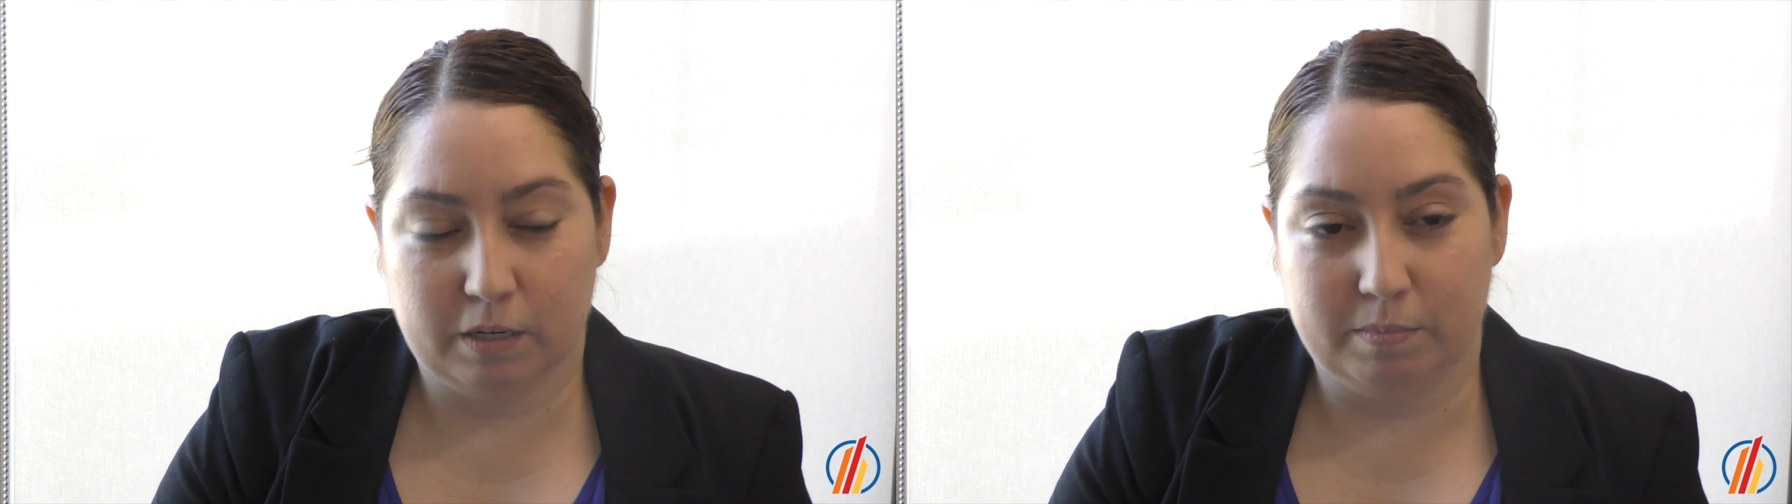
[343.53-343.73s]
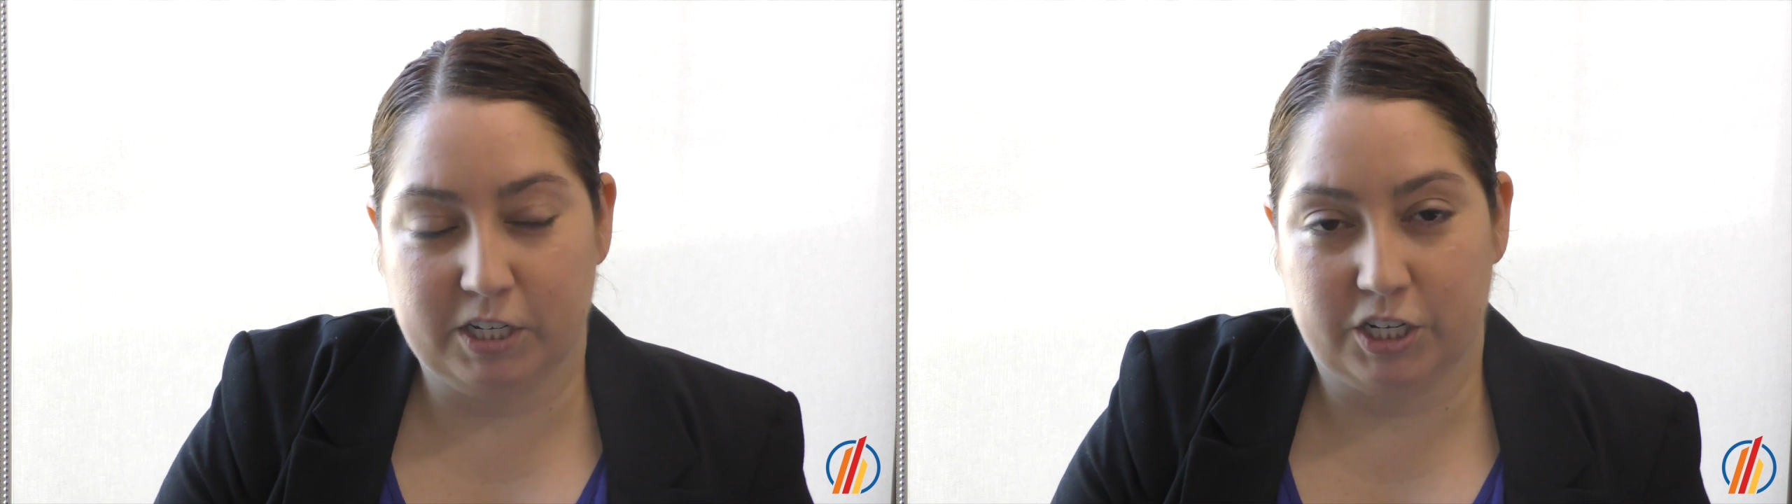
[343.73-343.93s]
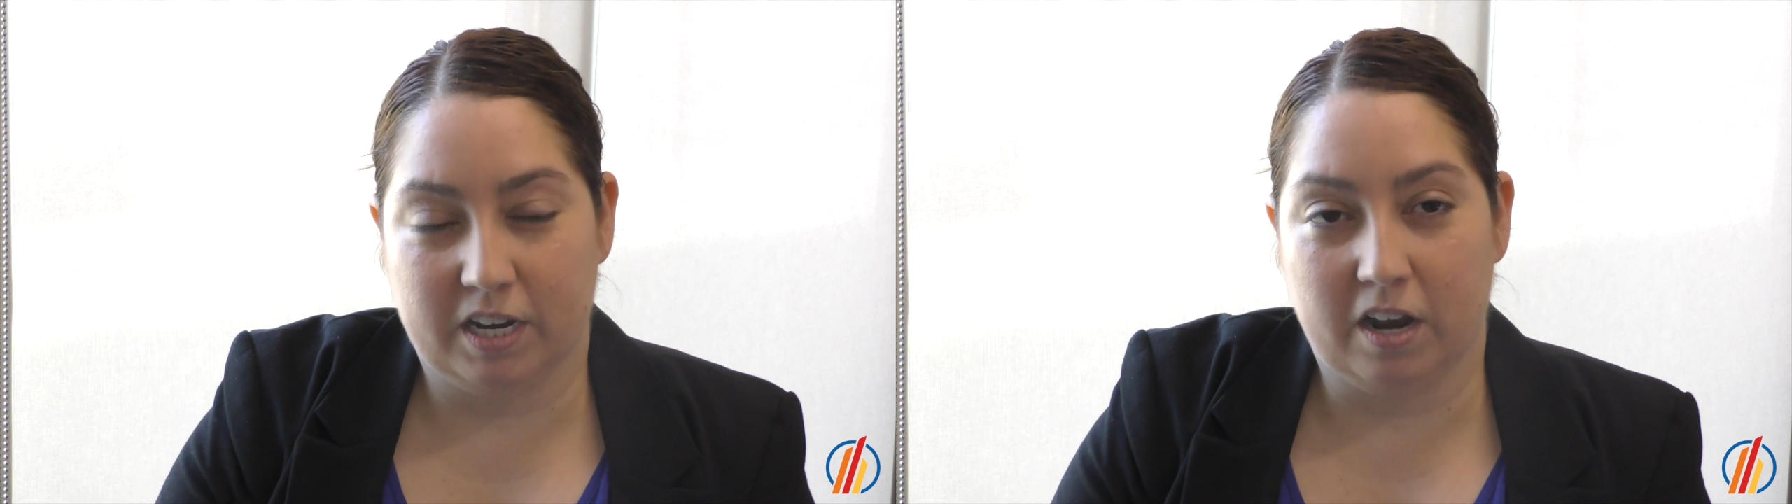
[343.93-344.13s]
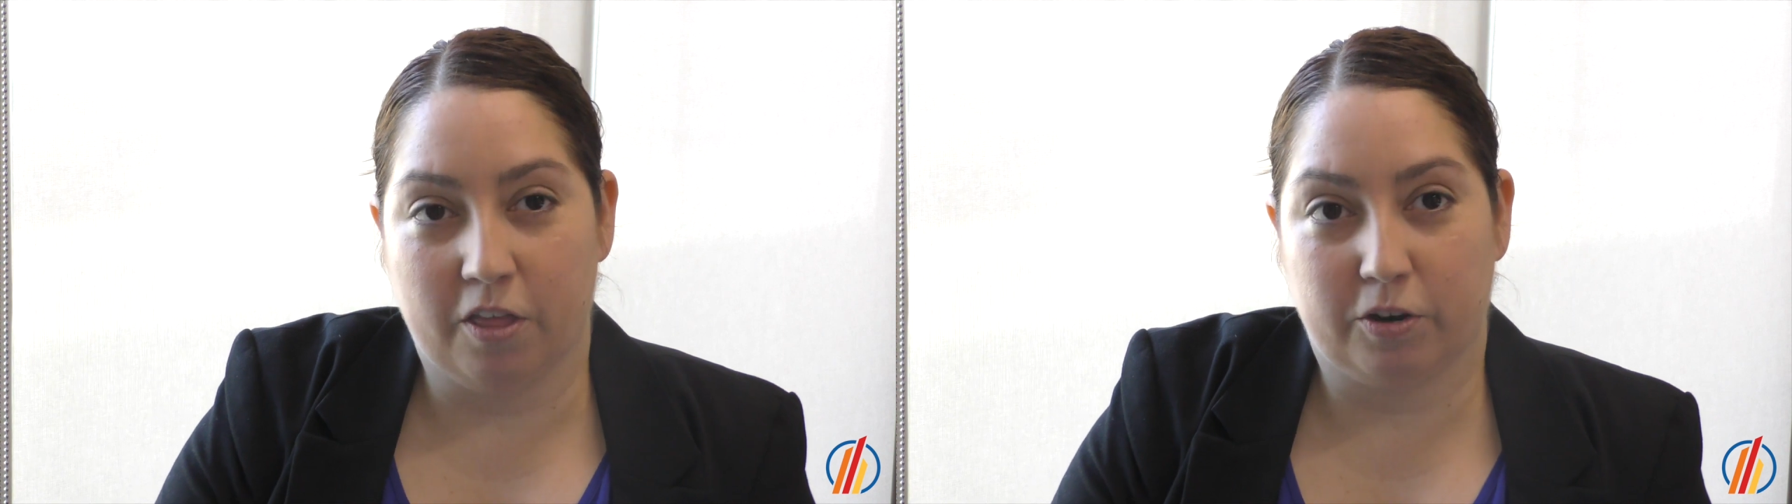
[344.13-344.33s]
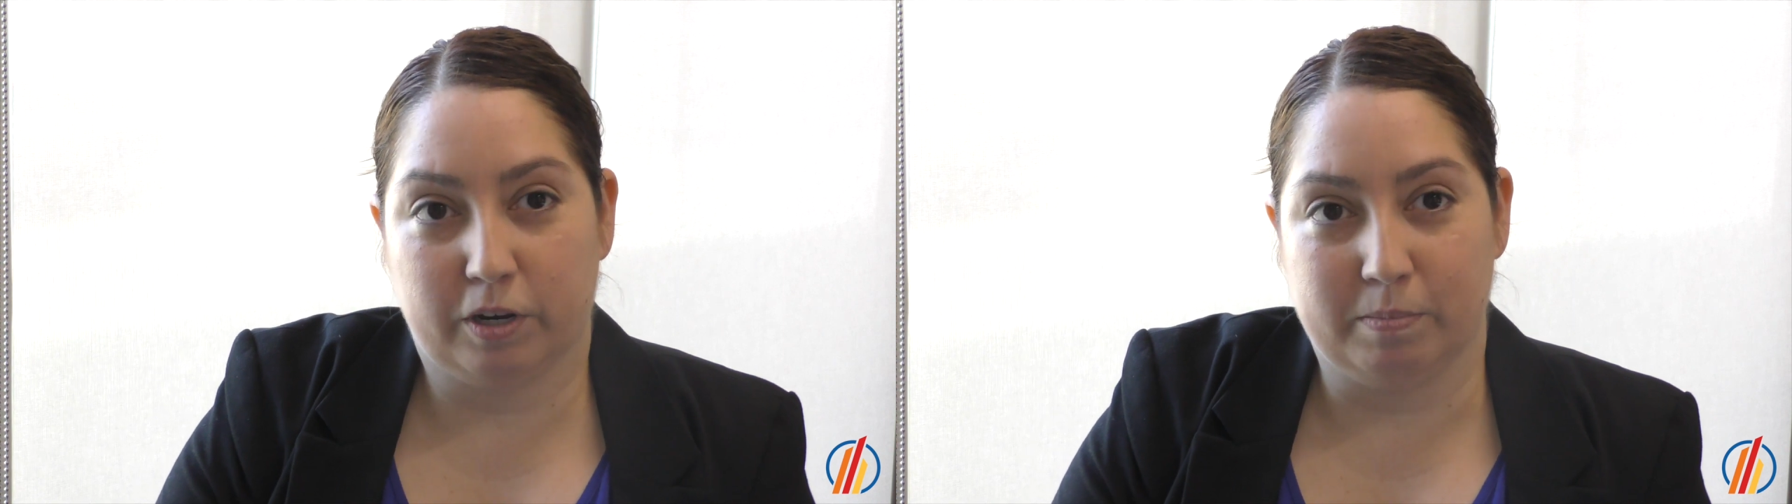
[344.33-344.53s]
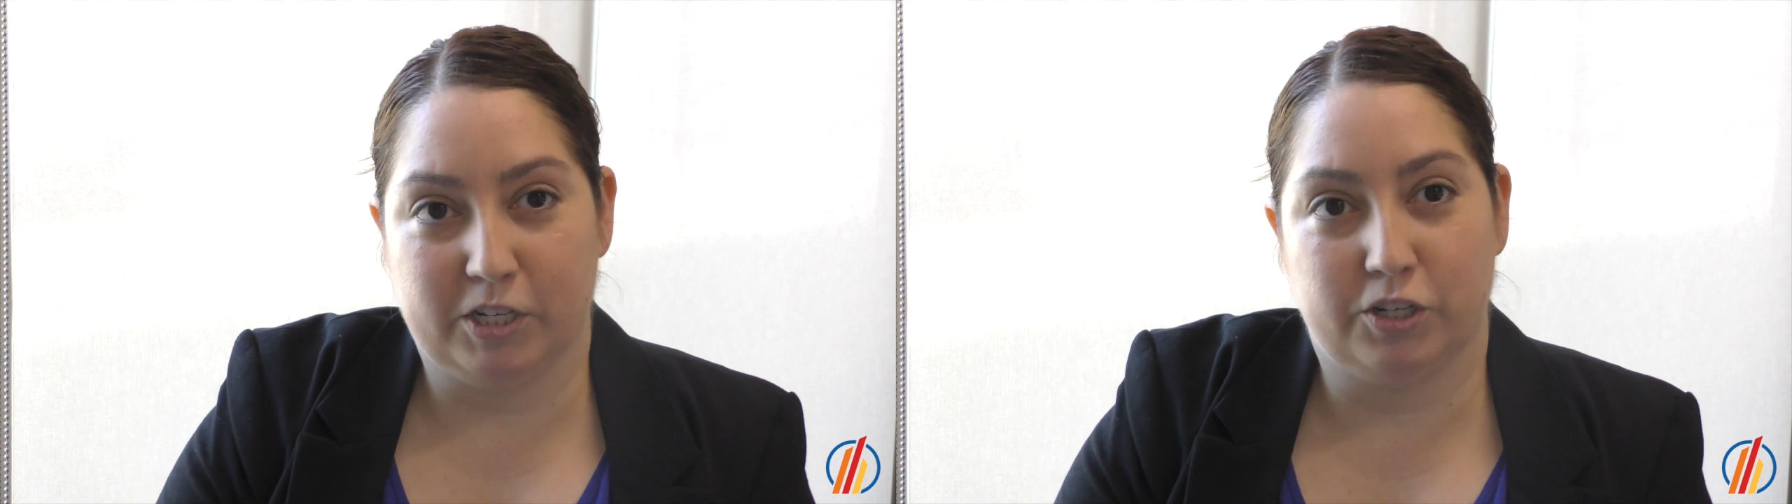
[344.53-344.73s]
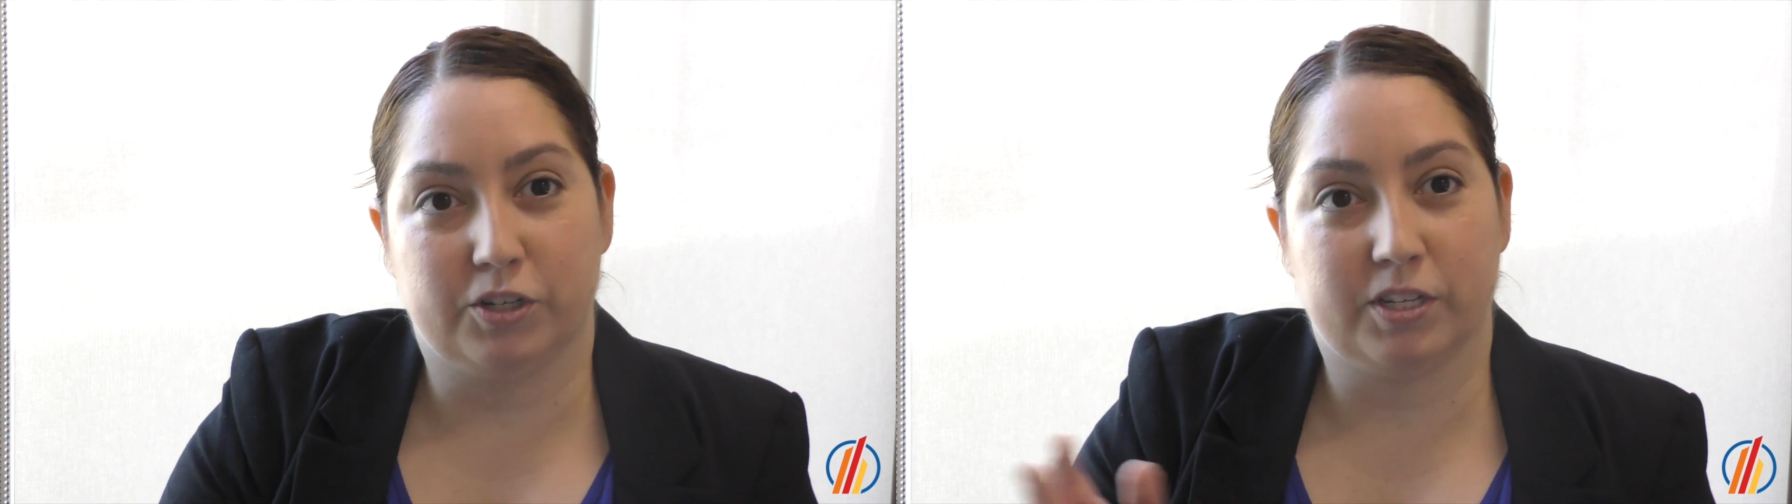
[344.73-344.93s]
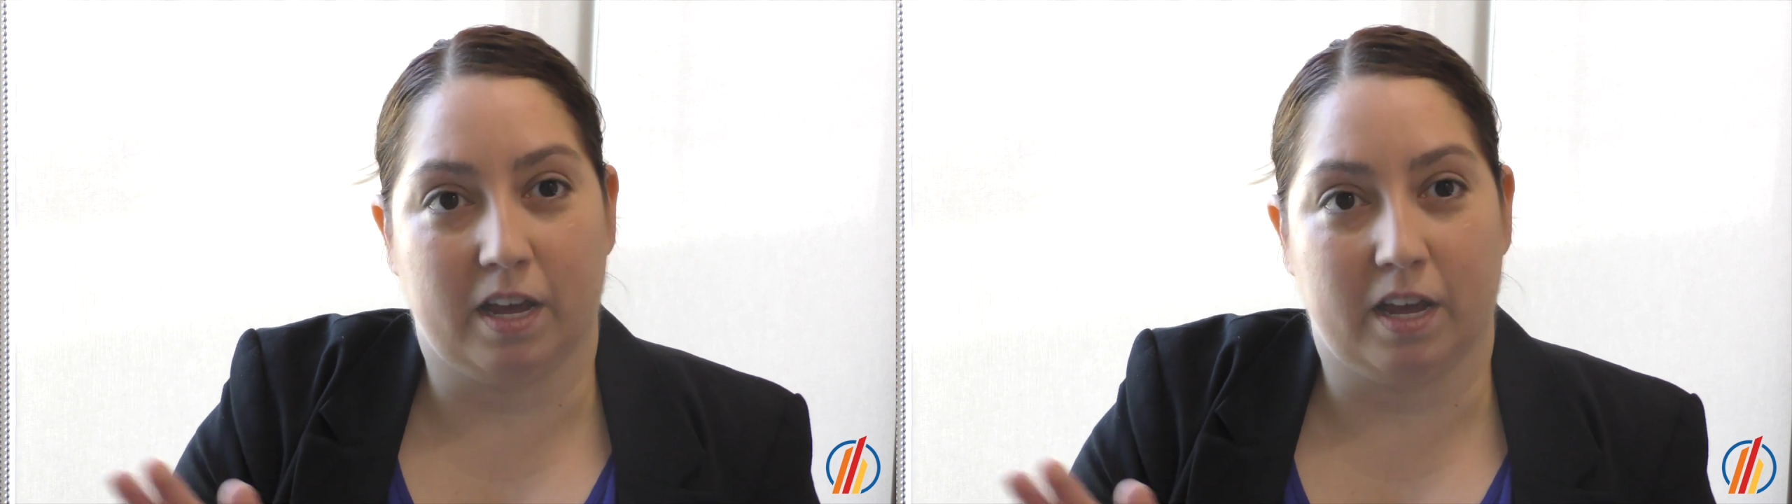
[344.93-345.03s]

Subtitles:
commission and other commissioners